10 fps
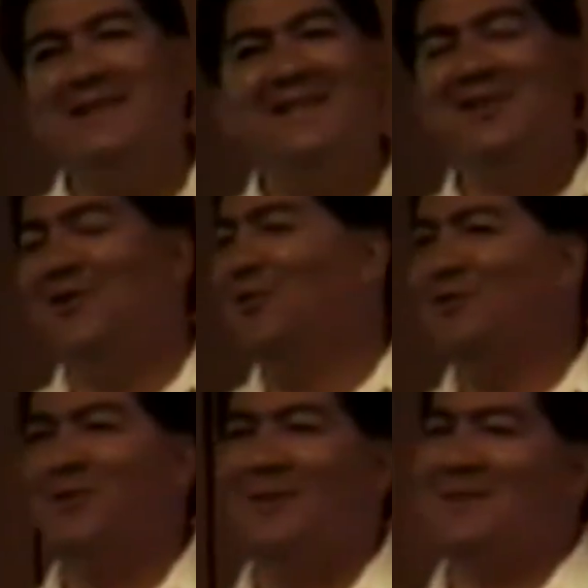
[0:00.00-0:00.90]
going to tell no
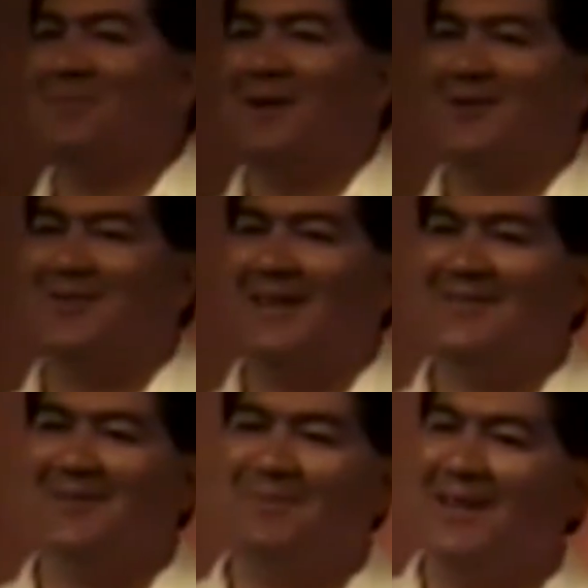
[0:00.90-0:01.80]
stories about her today,
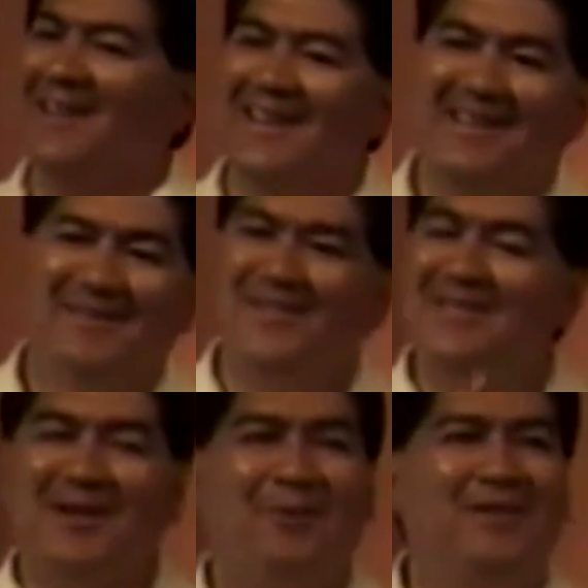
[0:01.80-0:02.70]
so but
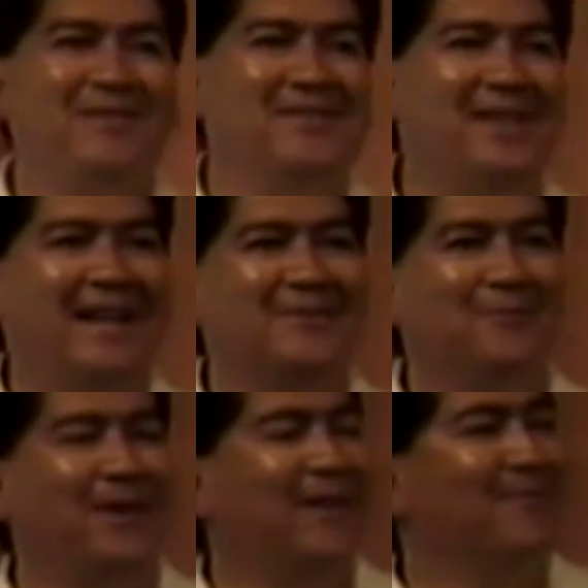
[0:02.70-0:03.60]
she's a Christian. She has to
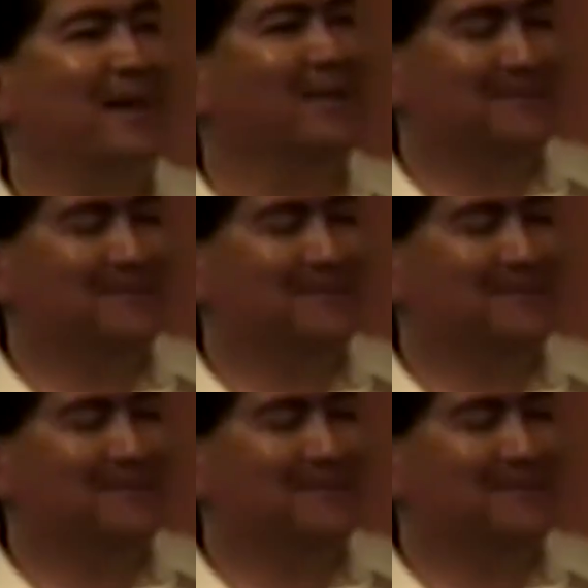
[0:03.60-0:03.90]
forgive me.